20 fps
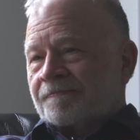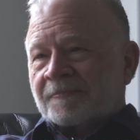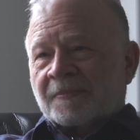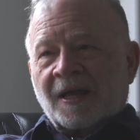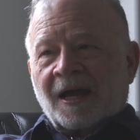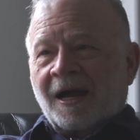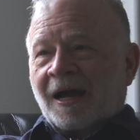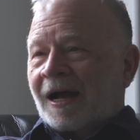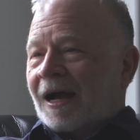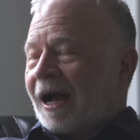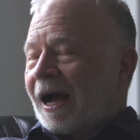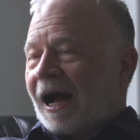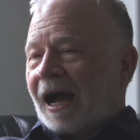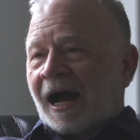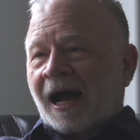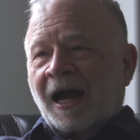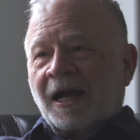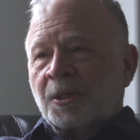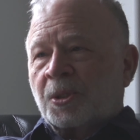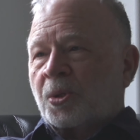things like
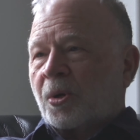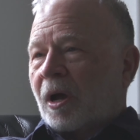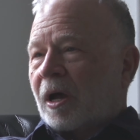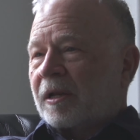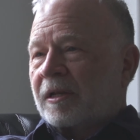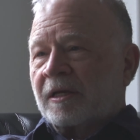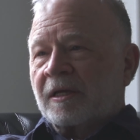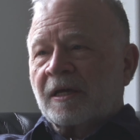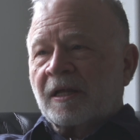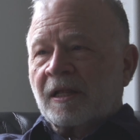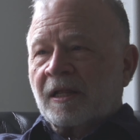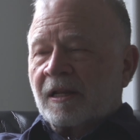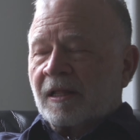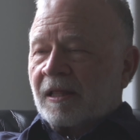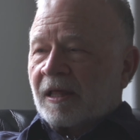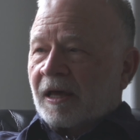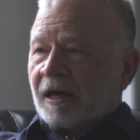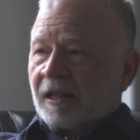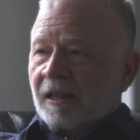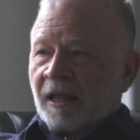that. I tried to get into
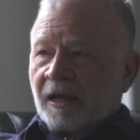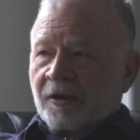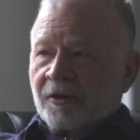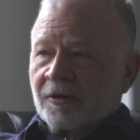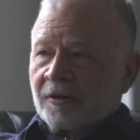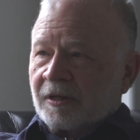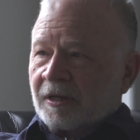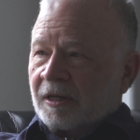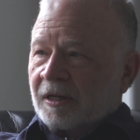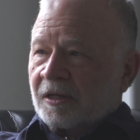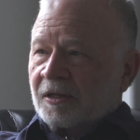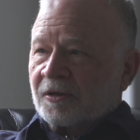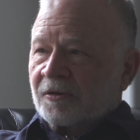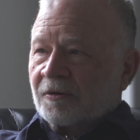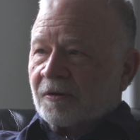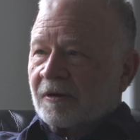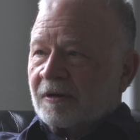that and I couldn't get into